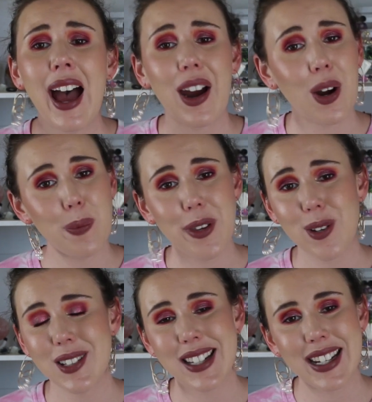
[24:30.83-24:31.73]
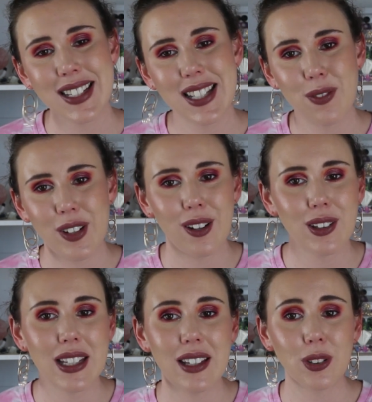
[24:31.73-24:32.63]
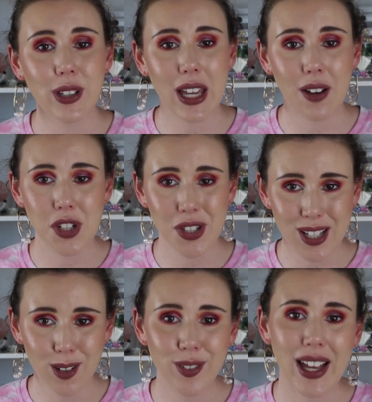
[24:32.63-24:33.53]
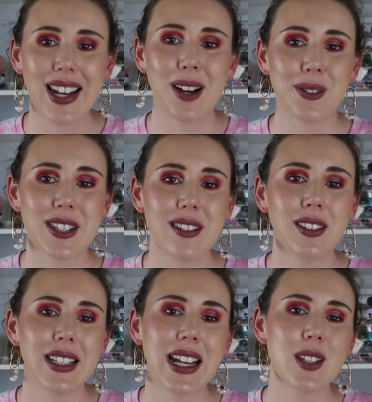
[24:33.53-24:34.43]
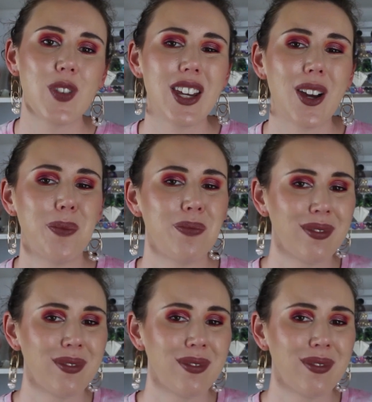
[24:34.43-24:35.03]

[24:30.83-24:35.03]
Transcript: I hope that you are staying safe and healthy and looking after yourself, and I'll see you in the next video.